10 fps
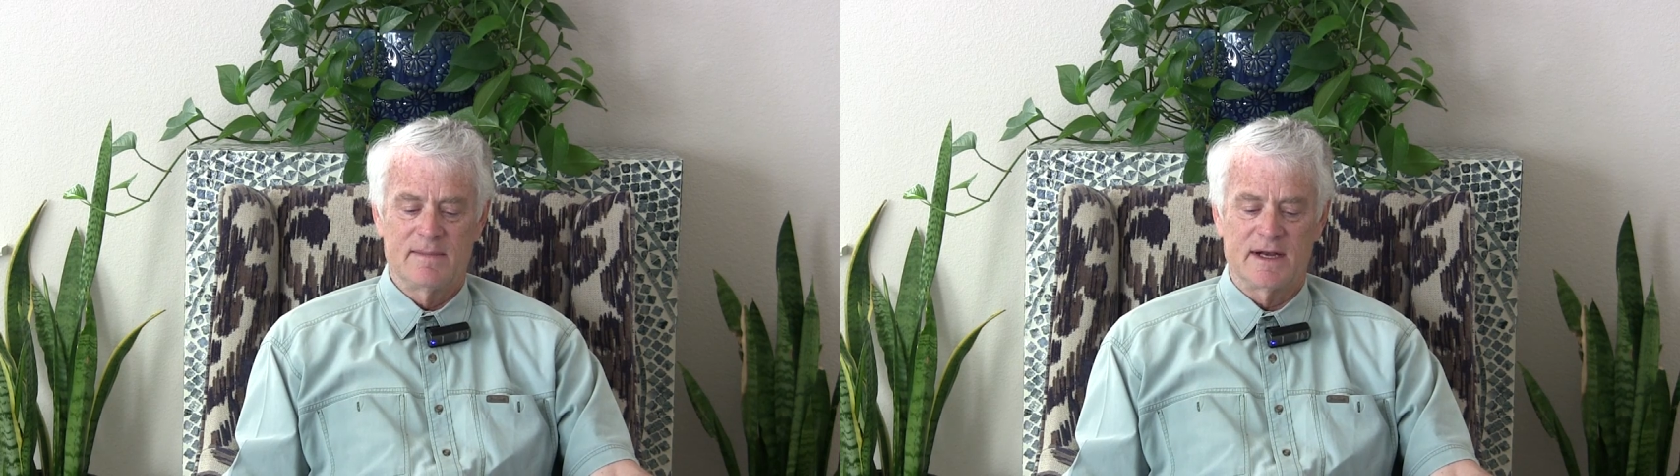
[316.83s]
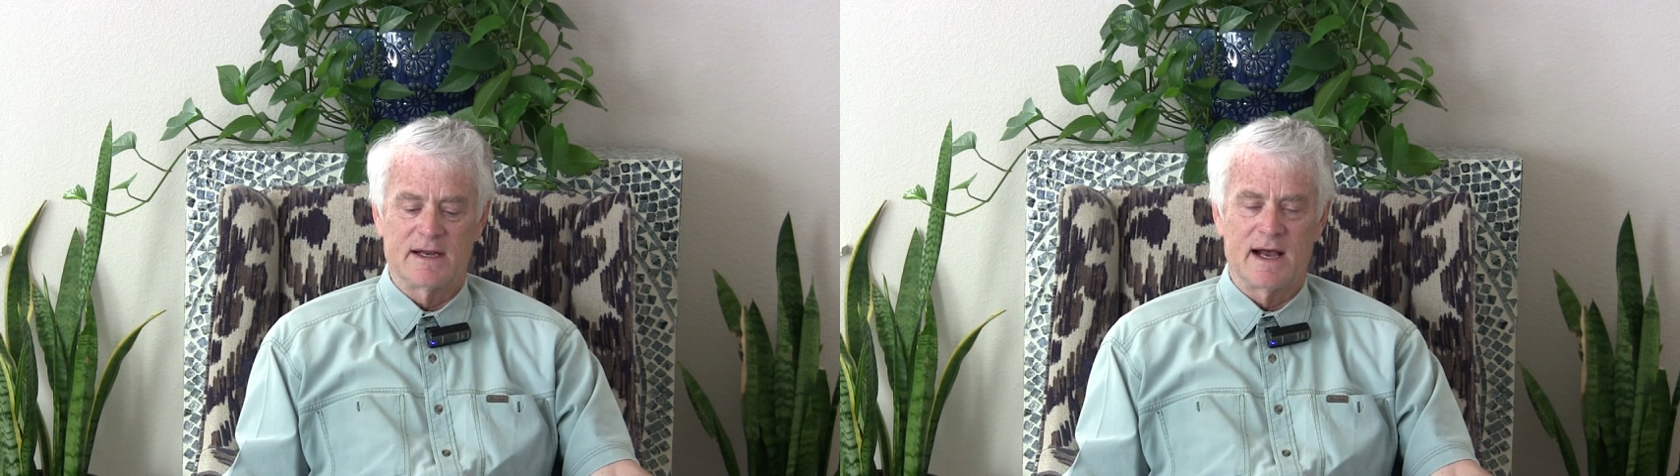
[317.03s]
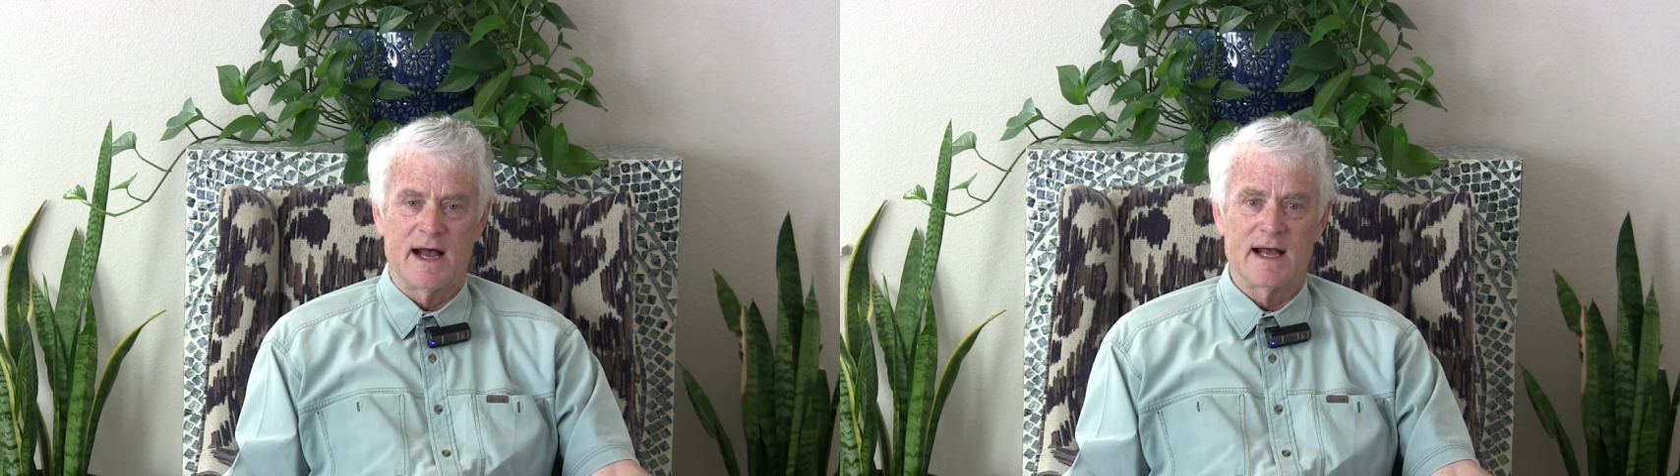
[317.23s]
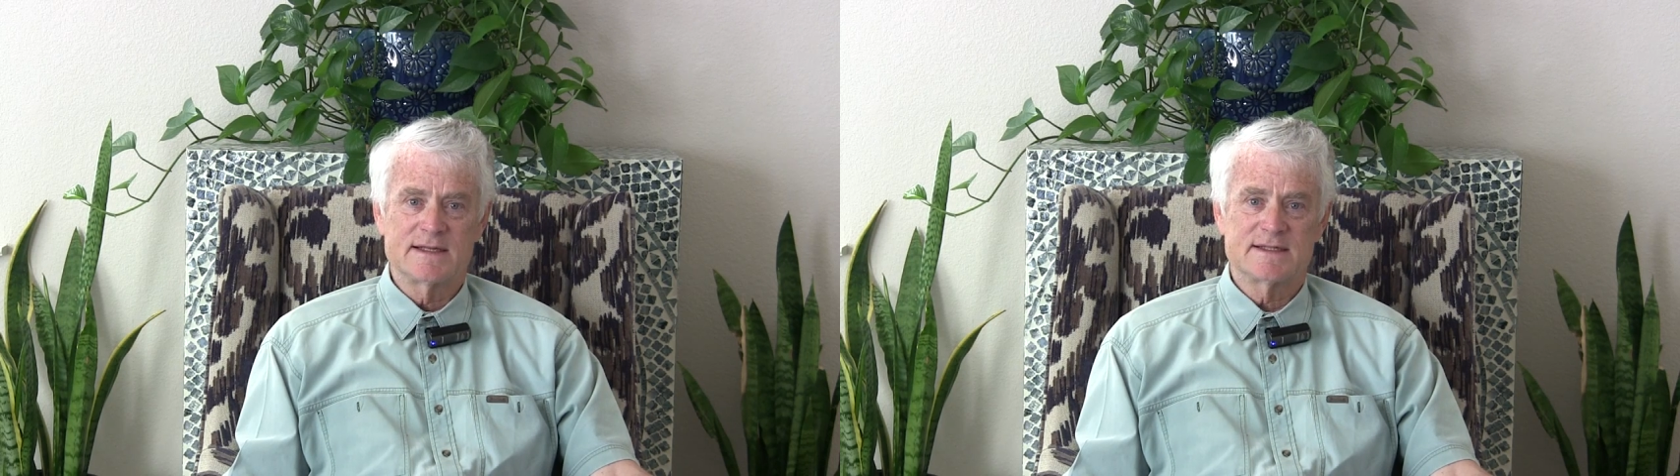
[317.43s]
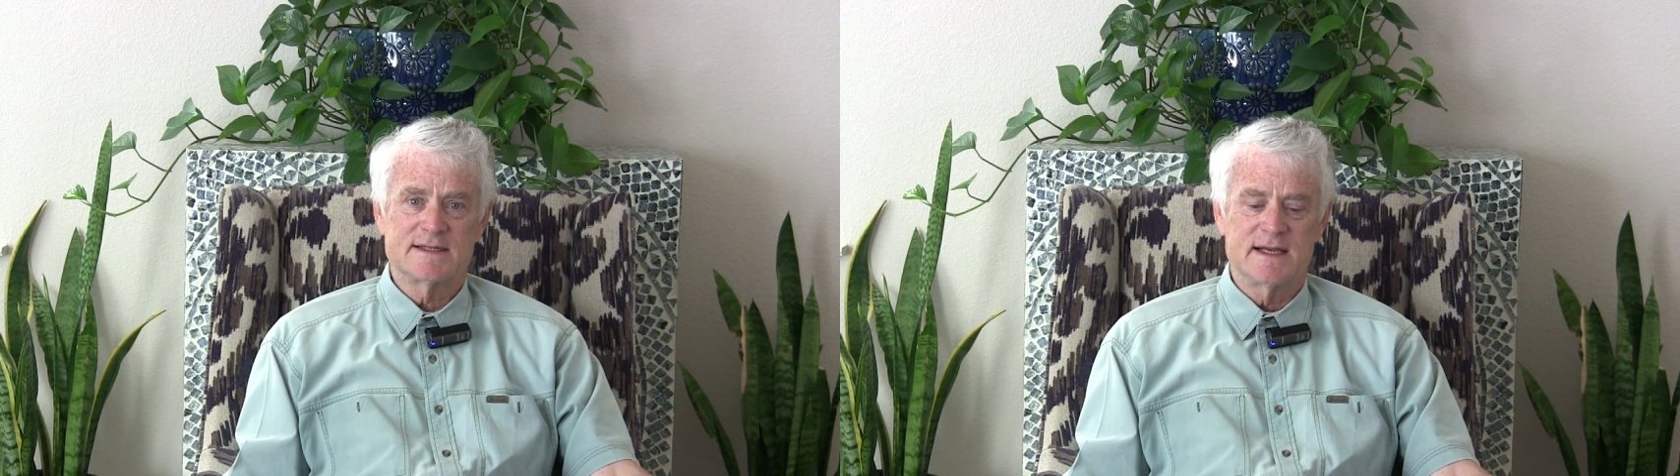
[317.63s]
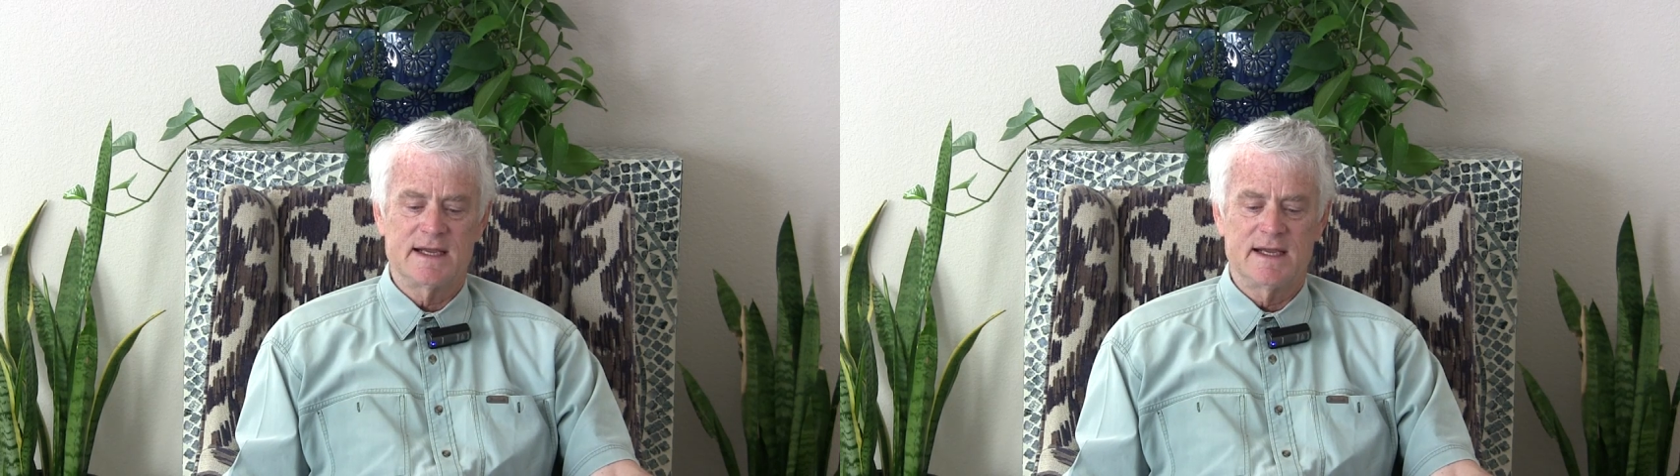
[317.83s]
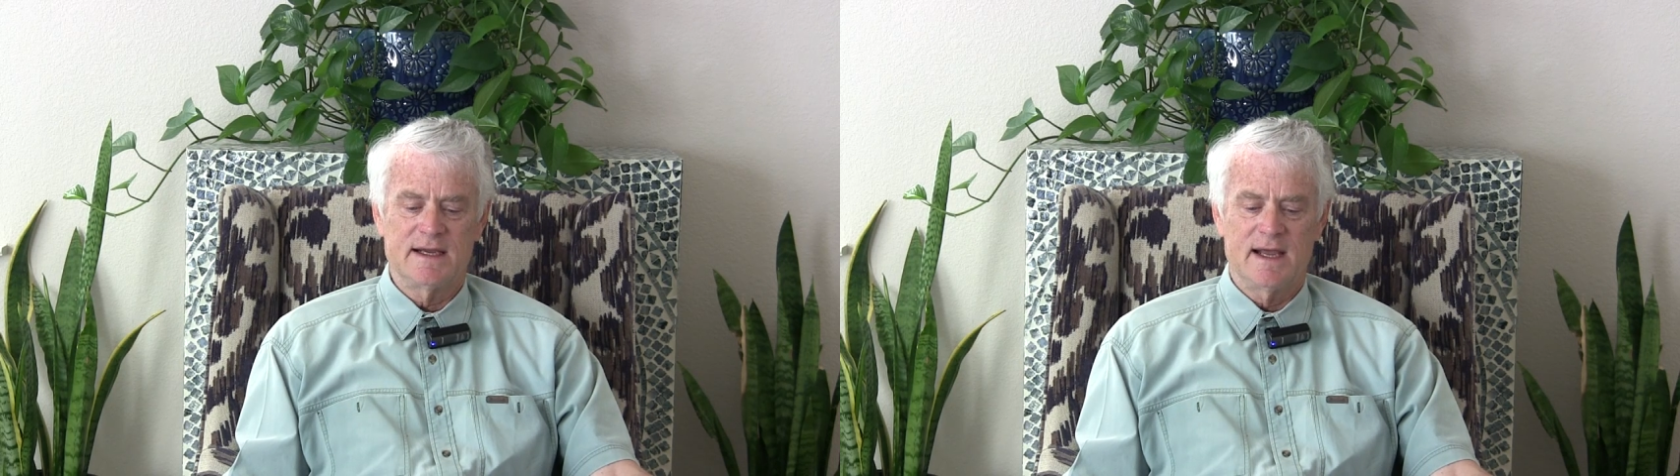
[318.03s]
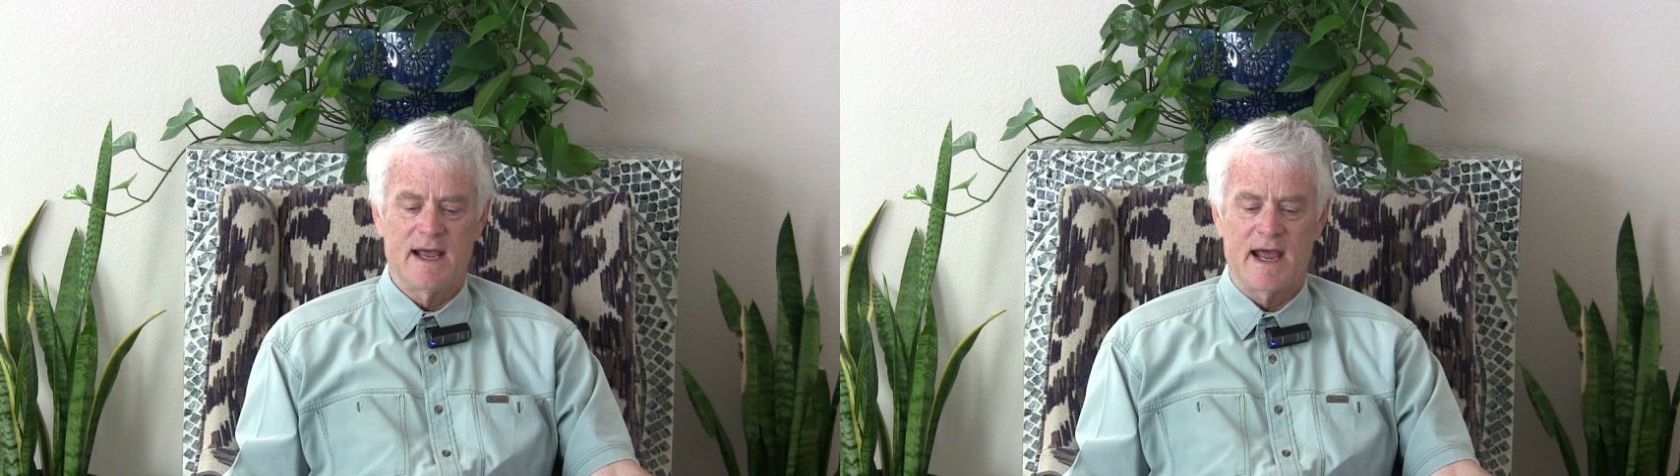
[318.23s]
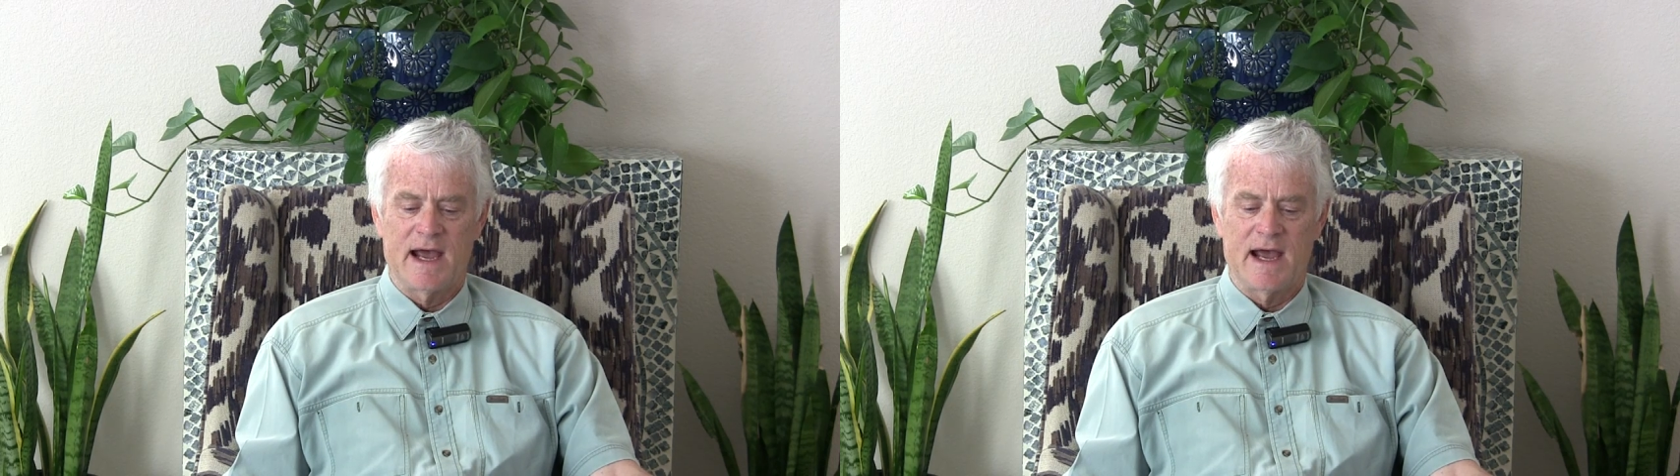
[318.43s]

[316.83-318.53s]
but God seeking